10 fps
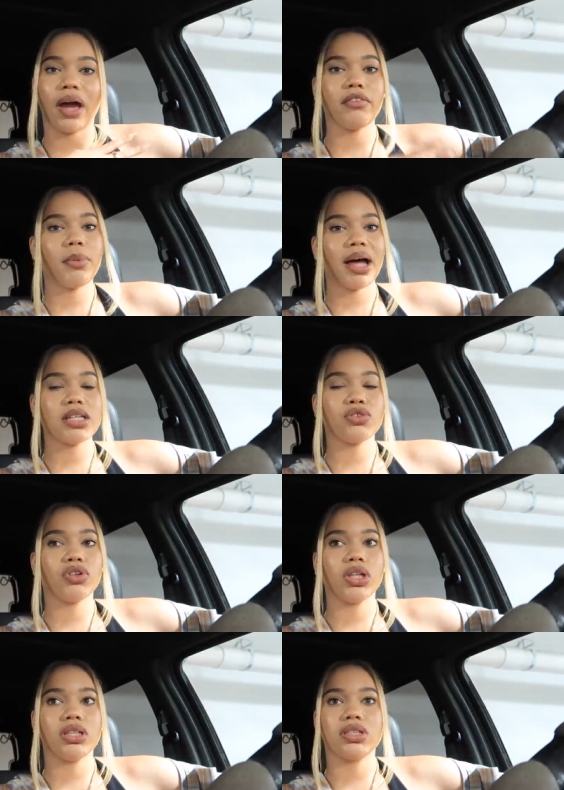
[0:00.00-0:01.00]
everybody's
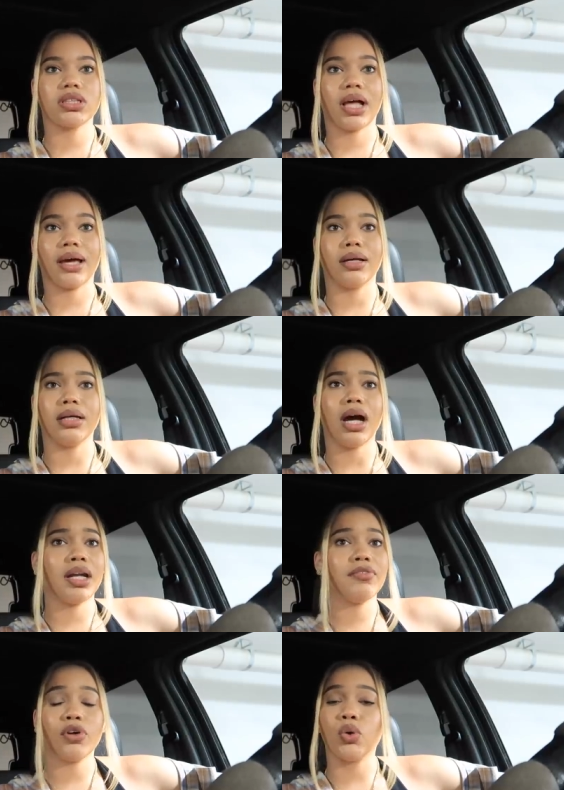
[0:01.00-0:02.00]
really just like
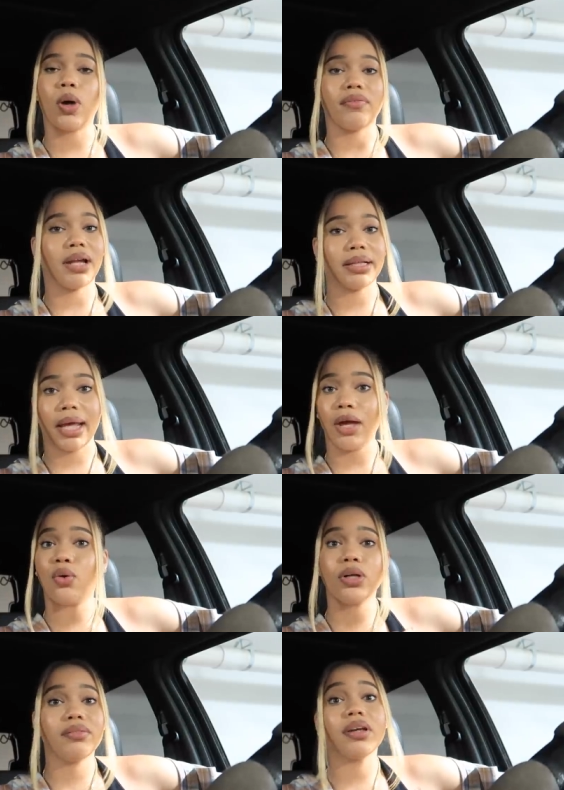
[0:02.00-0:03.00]
gunning for whoever. Like they
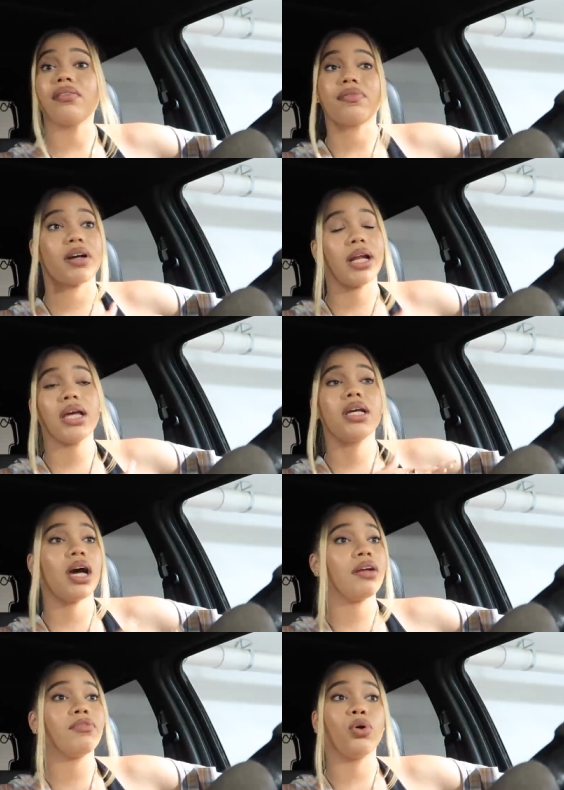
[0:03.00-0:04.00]
don't even give a fuck. They
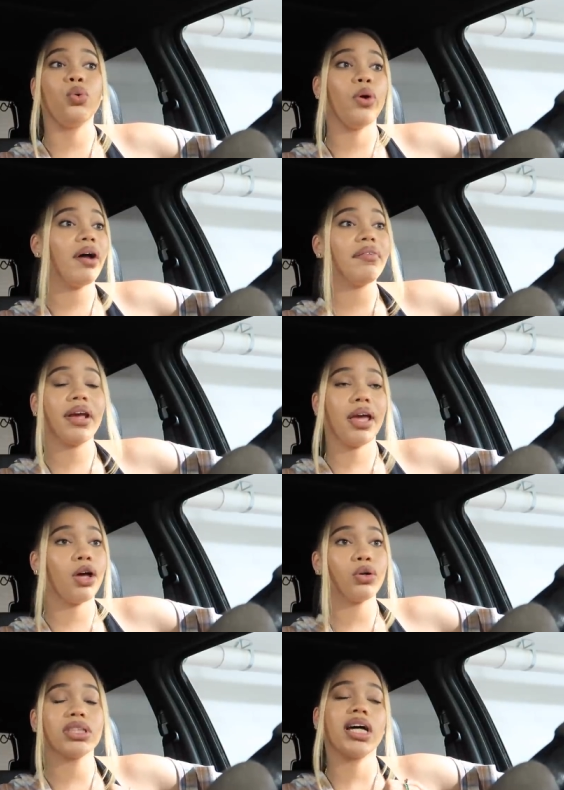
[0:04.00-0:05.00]
gunning for whoever the
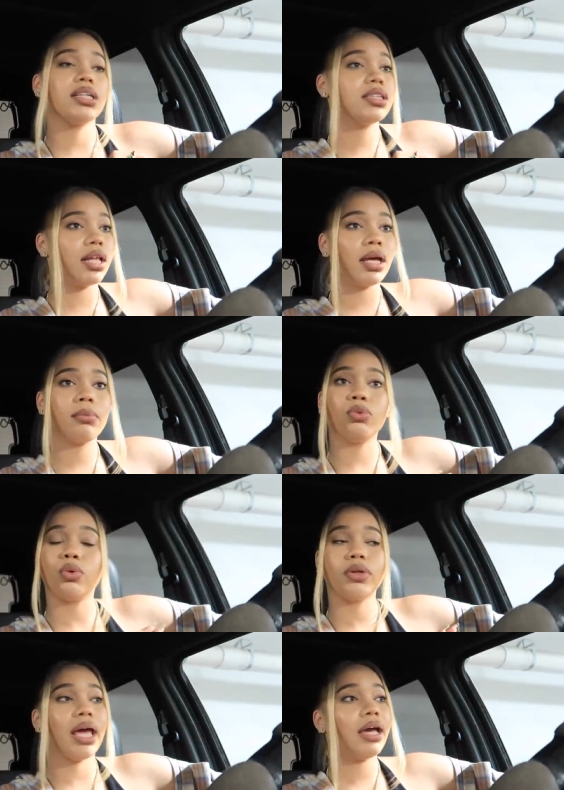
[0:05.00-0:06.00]
hell touched them, who
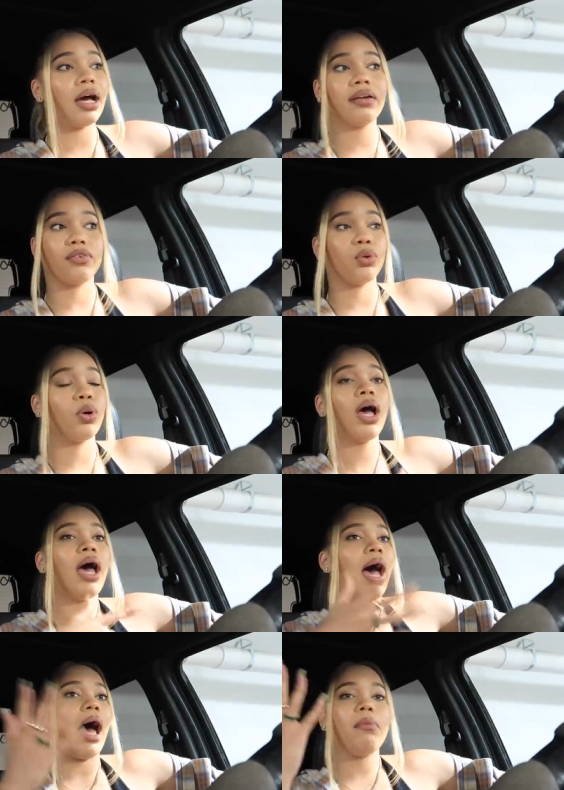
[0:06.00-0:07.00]
they gunning for who
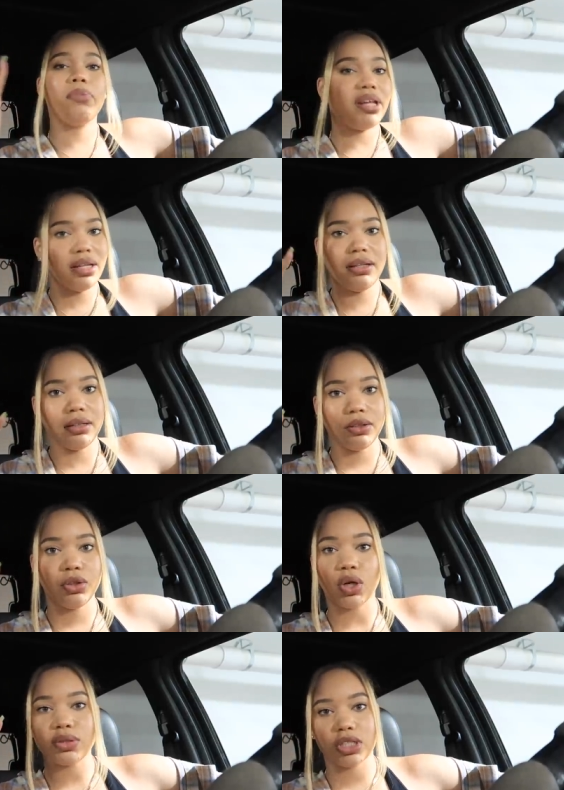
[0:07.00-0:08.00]
I've been in, you
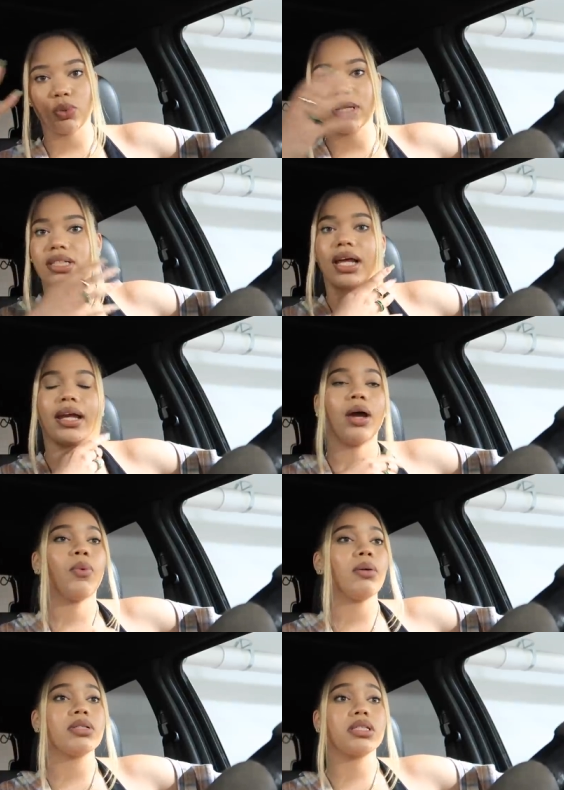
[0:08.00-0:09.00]
know, situations like that
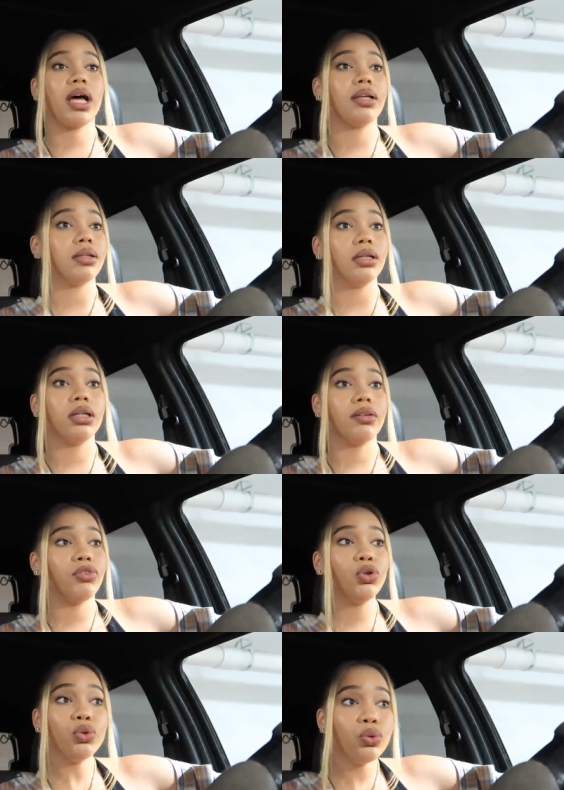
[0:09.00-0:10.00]
where I'm just like, look, if
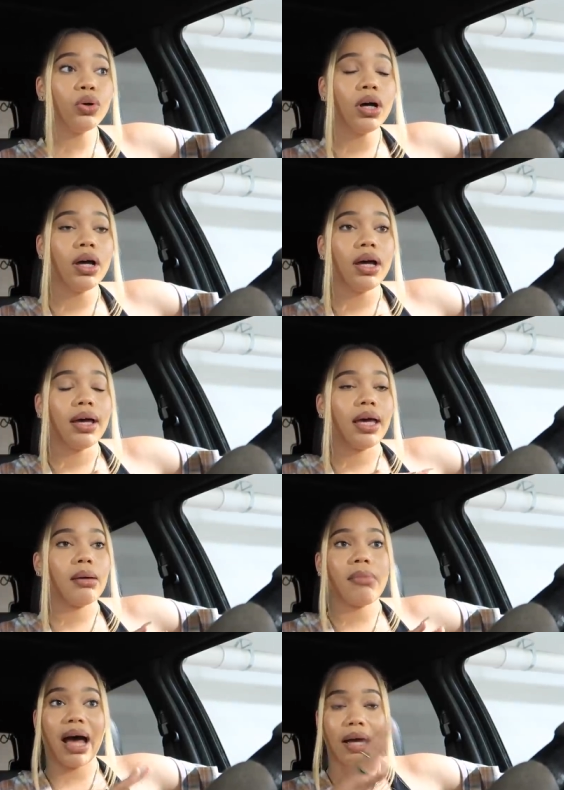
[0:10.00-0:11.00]
you
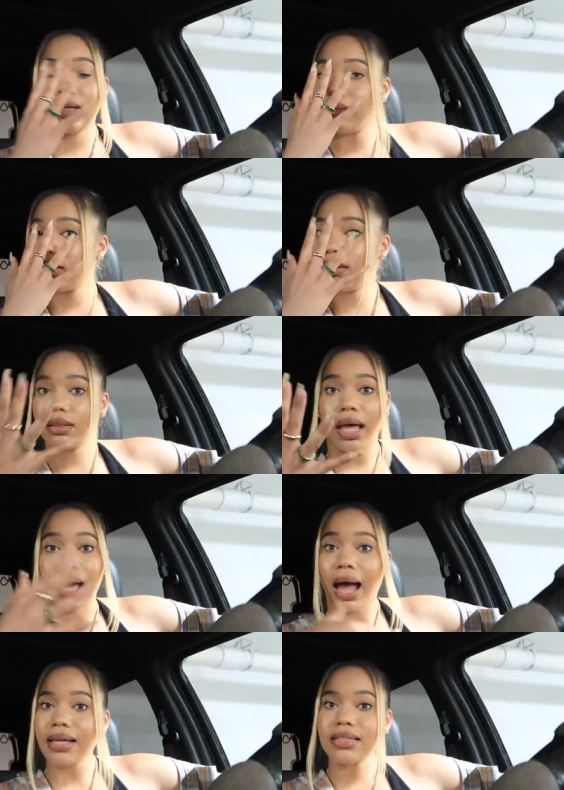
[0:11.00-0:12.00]
in my like
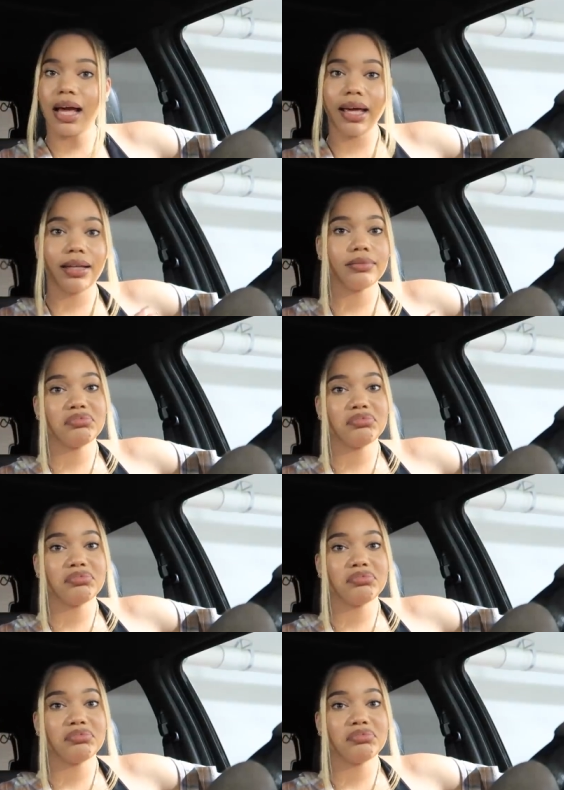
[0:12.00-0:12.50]
eyesight,